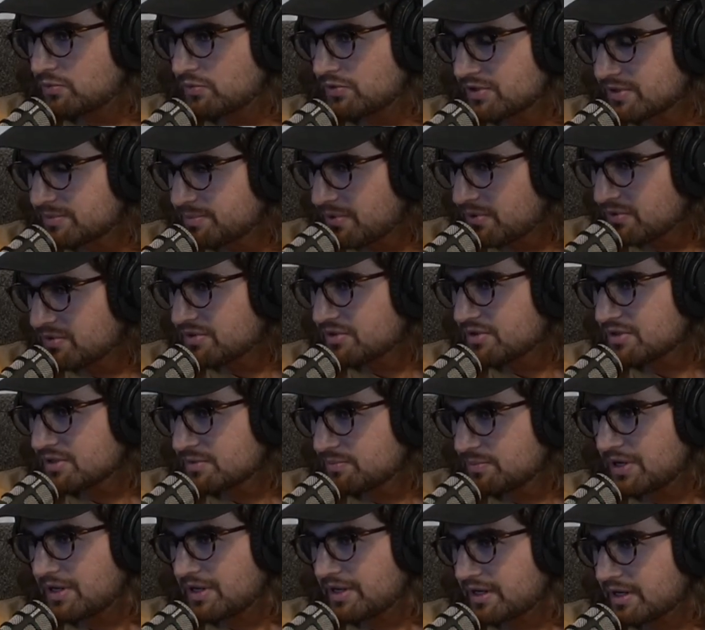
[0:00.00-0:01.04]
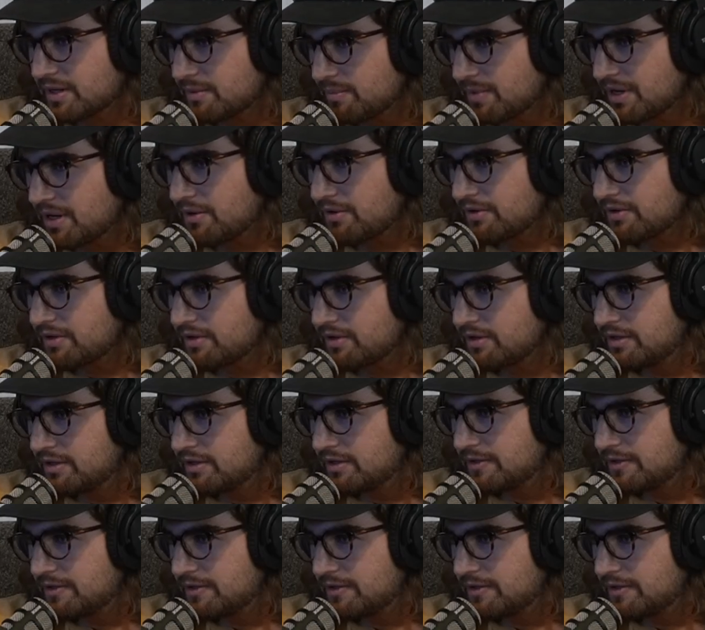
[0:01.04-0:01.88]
were supposed to smell like a mouth?